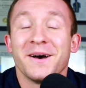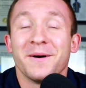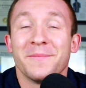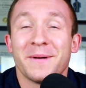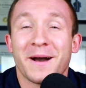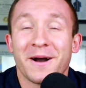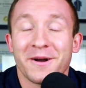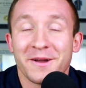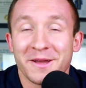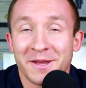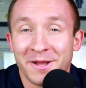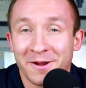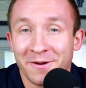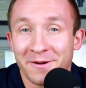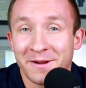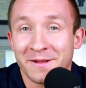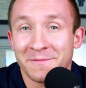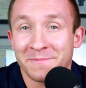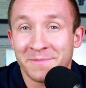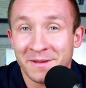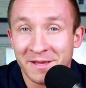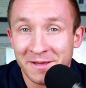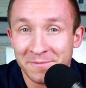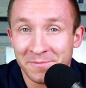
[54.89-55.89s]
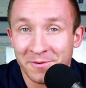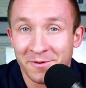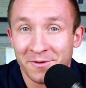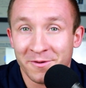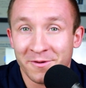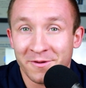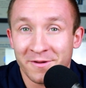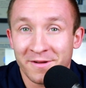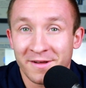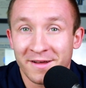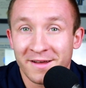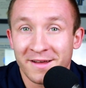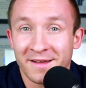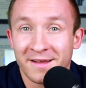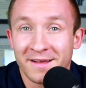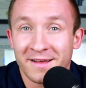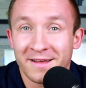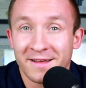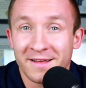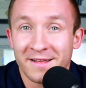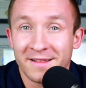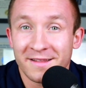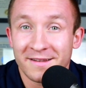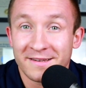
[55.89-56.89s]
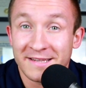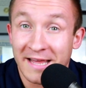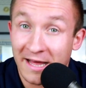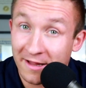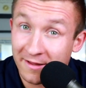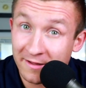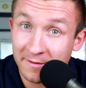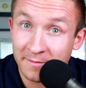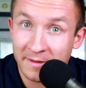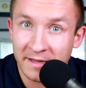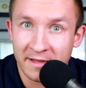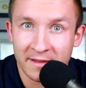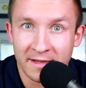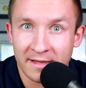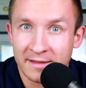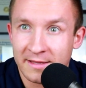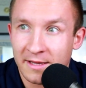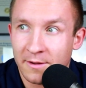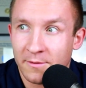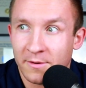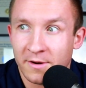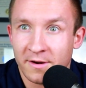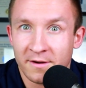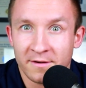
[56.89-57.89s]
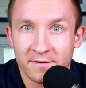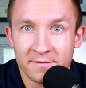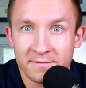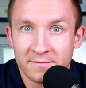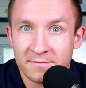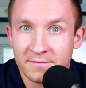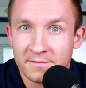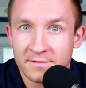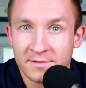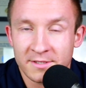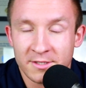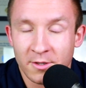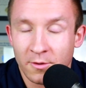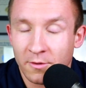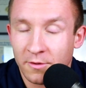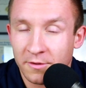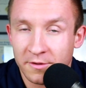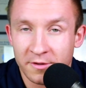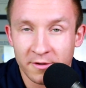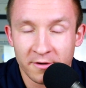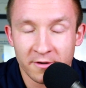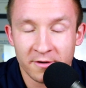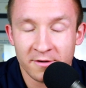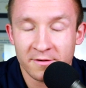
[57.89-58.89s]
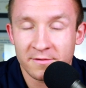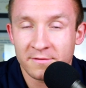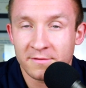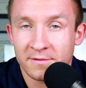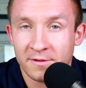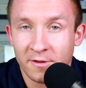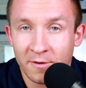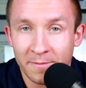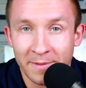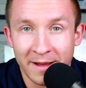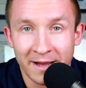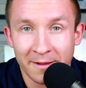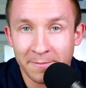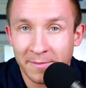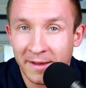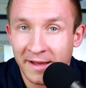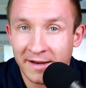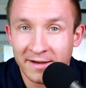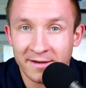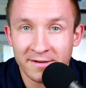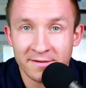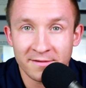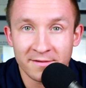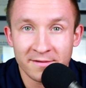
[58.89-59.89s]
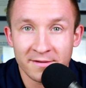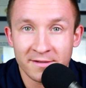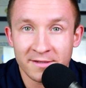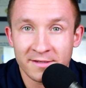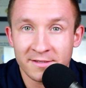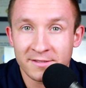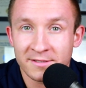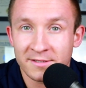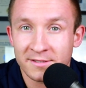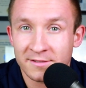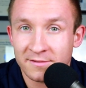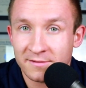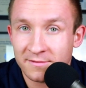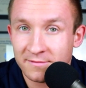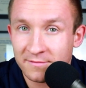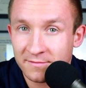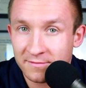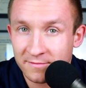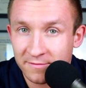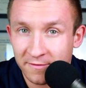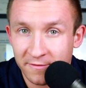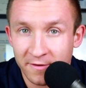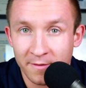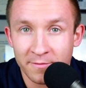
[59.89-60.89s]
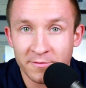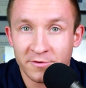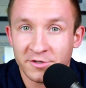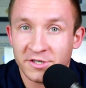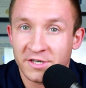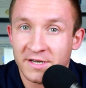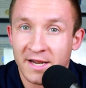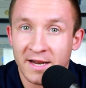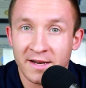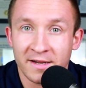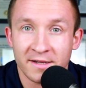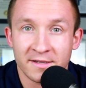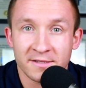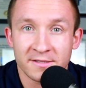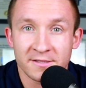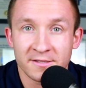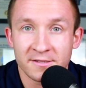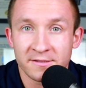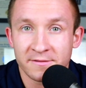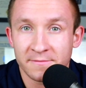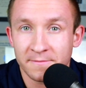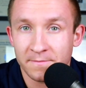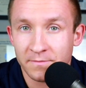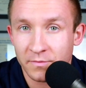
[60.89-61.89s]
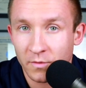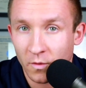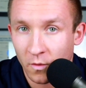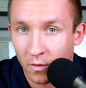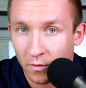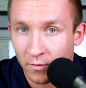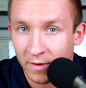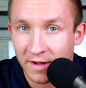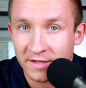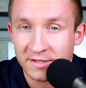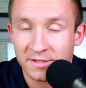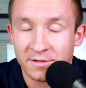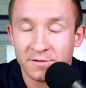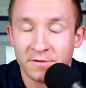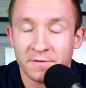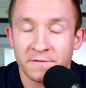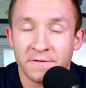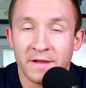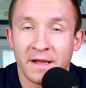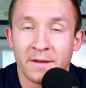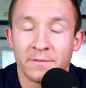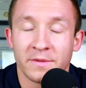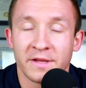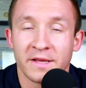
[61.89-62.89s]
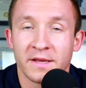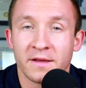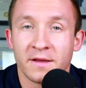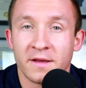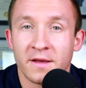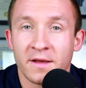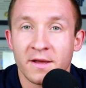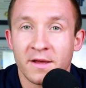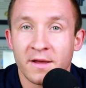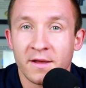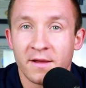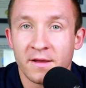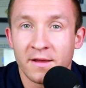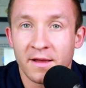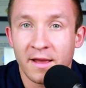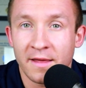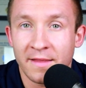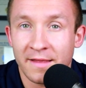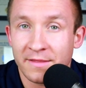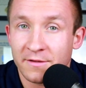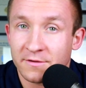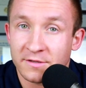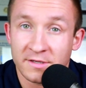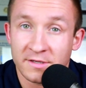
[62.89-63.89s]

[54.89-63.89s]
about hearing people telling me that they were told their low back pain is from their genetics or runs in their family and that